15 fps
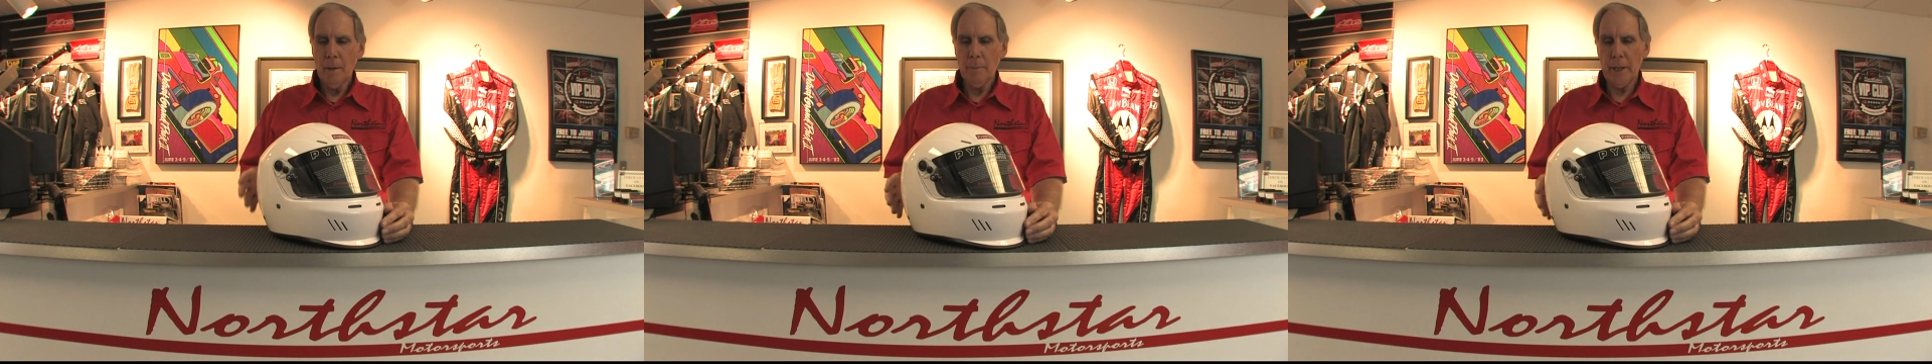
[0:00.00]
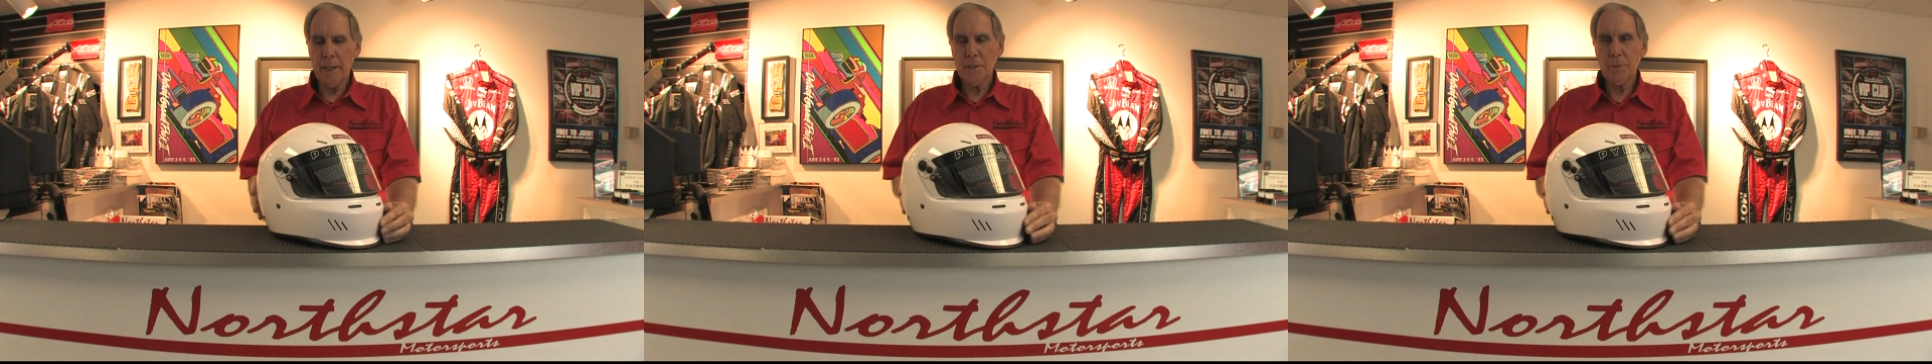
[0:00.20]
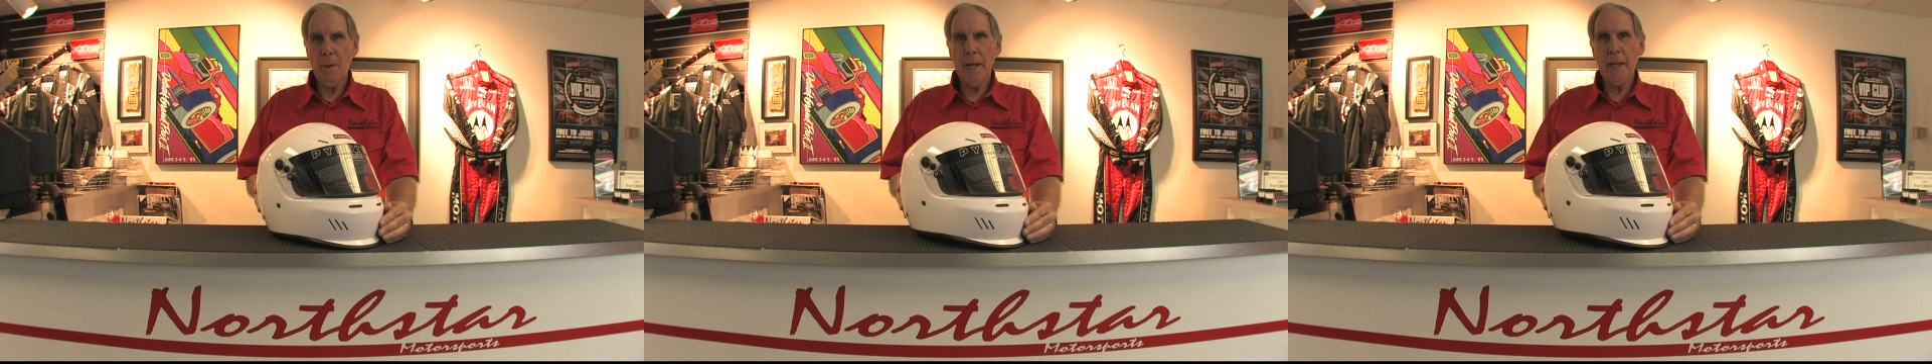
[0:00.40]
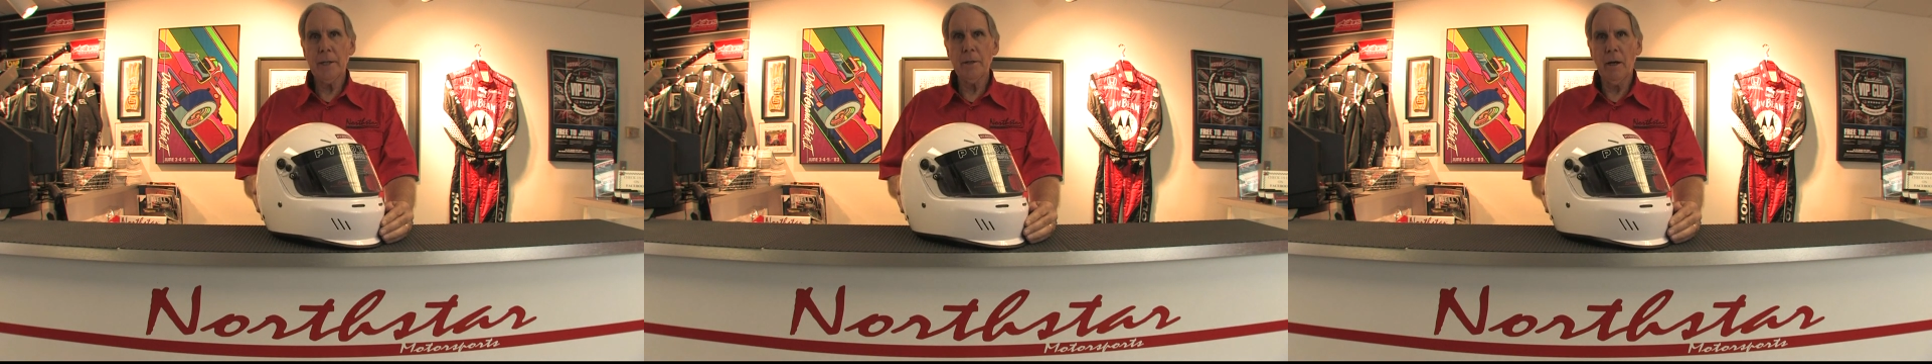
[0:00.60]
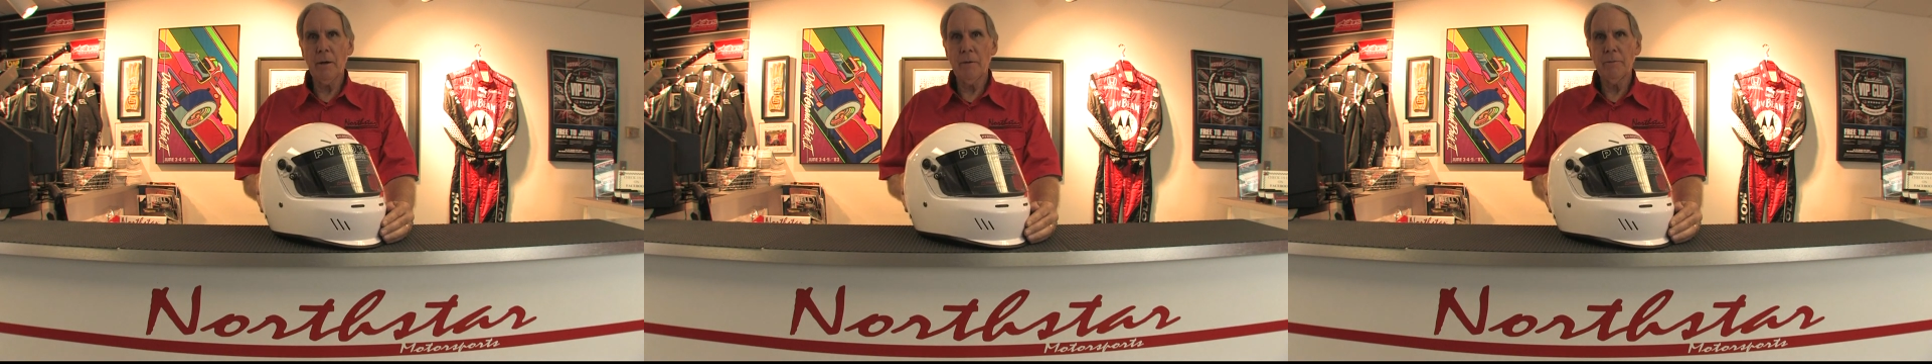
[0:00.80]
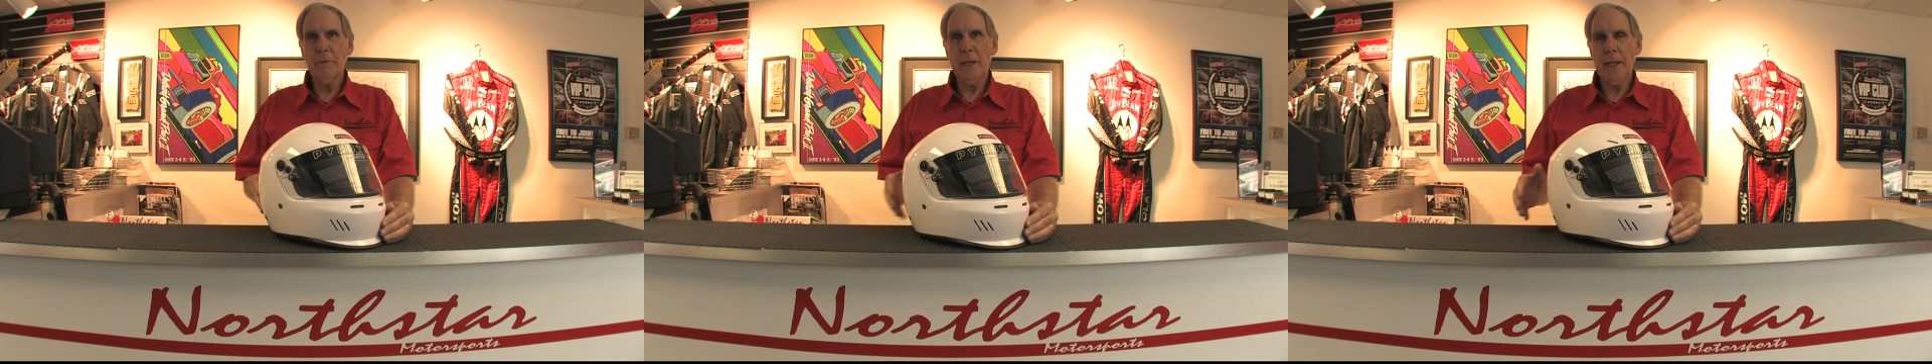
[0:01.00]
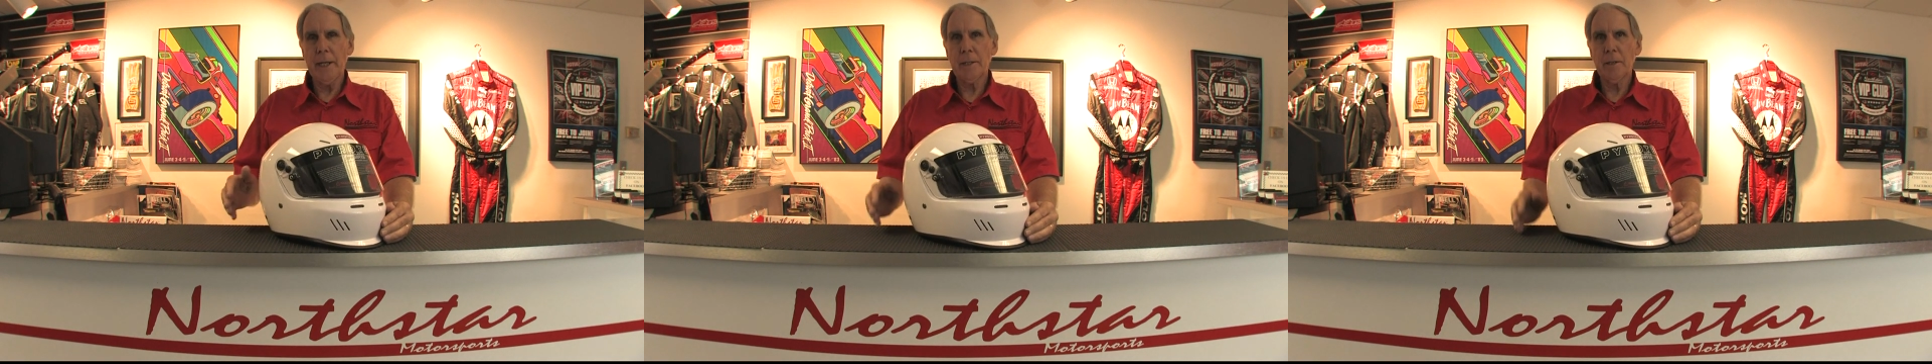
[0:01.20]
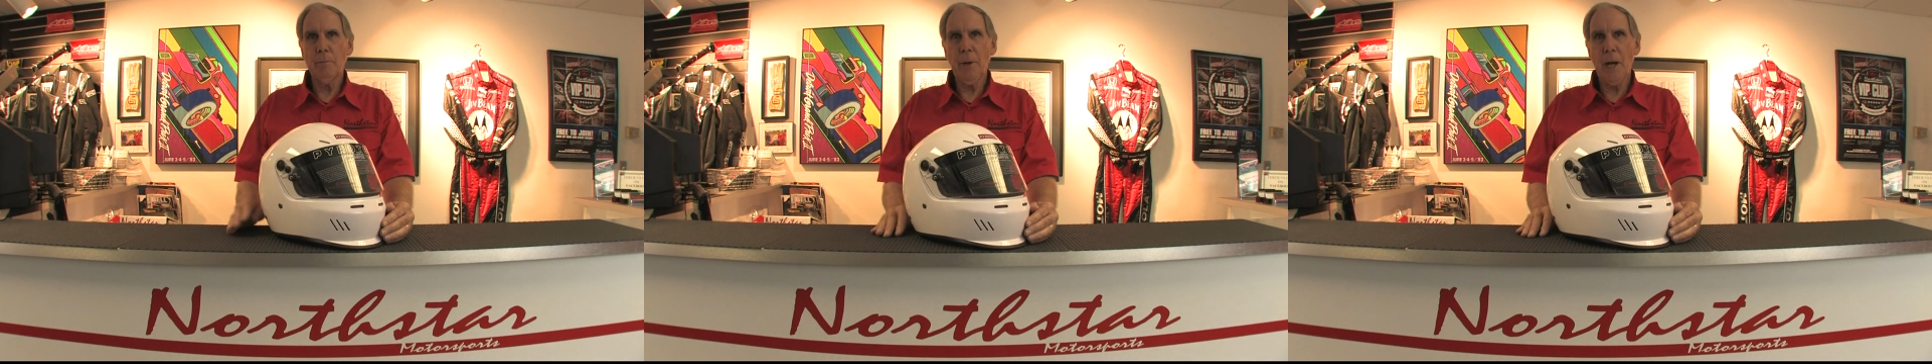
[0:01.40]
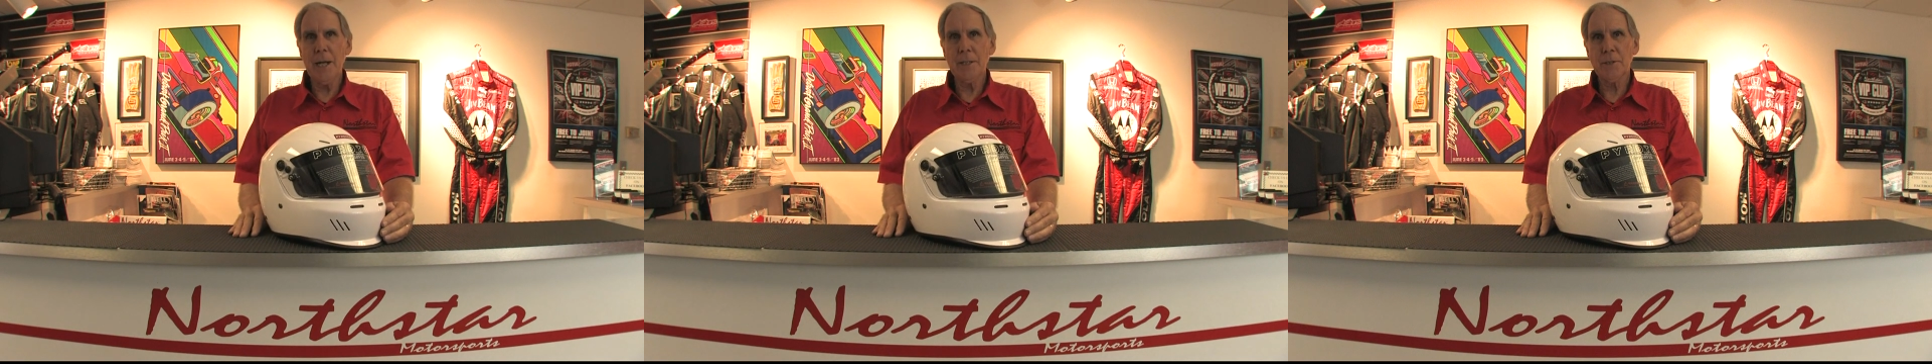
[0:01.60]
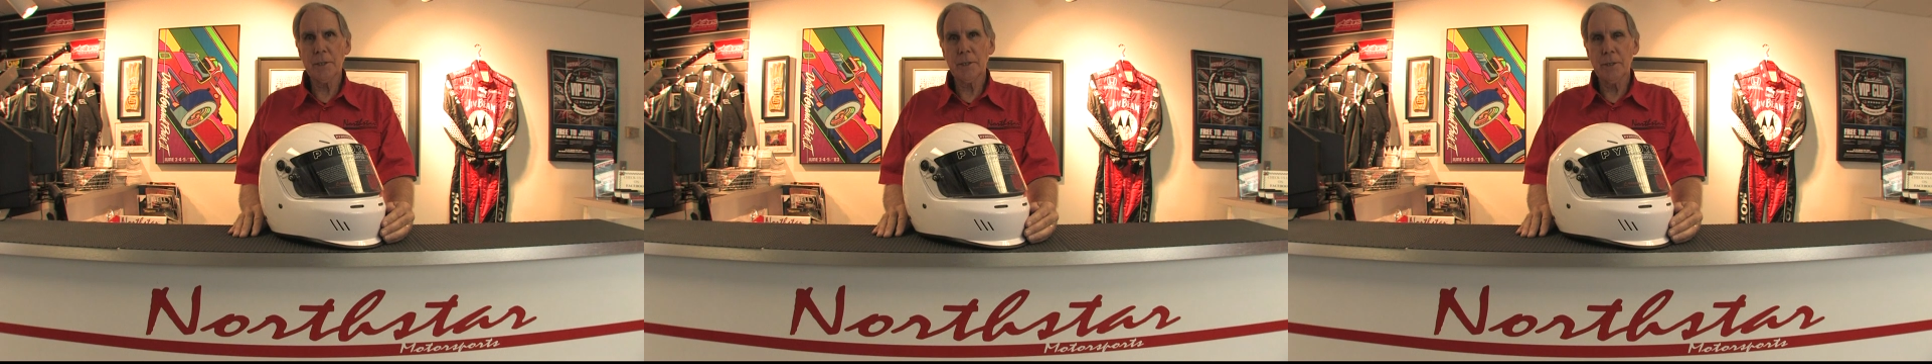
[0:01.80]
But it's made of a
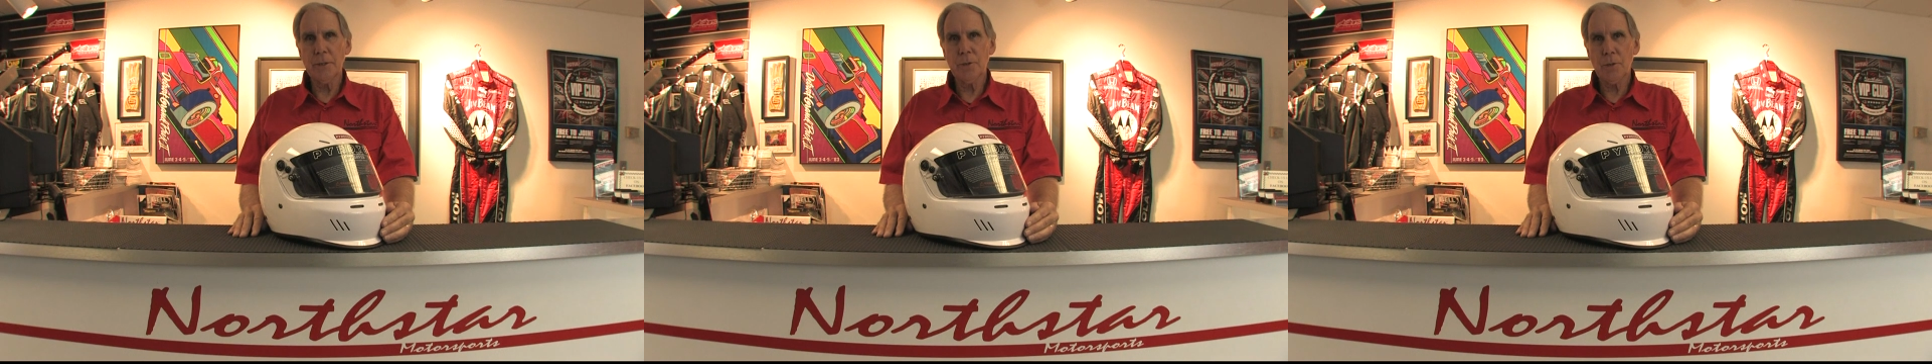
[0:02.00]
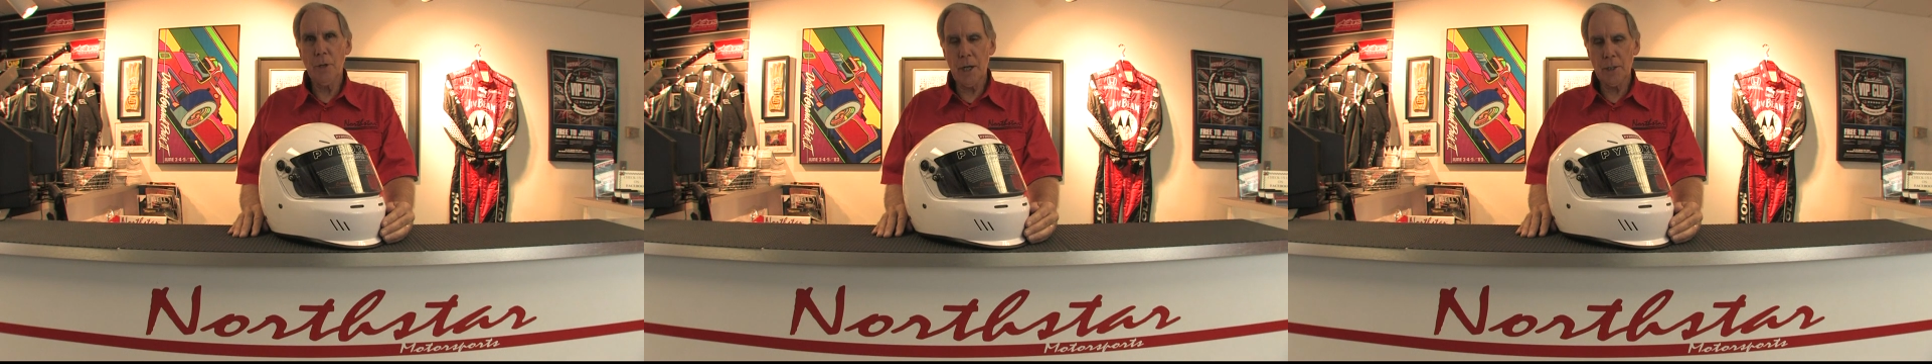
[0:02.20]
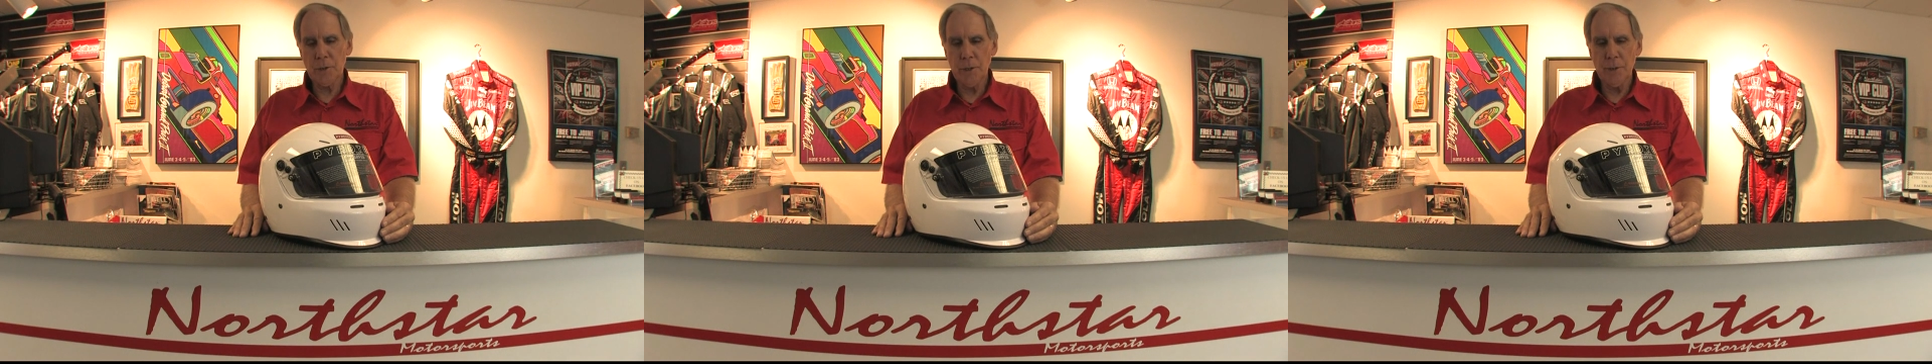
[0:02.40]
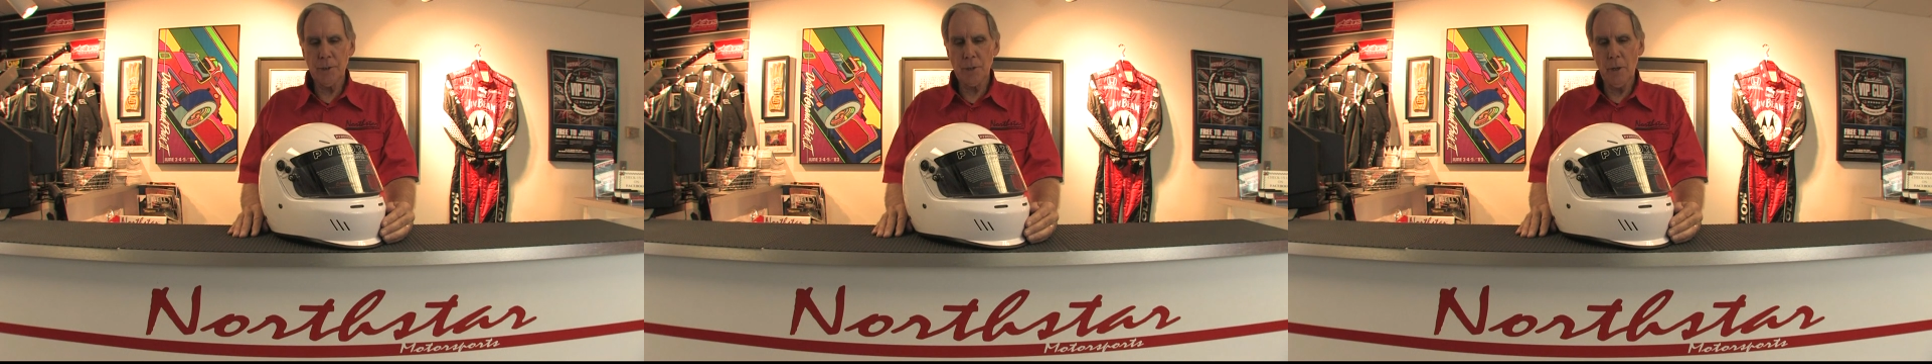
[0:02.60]
composite construction,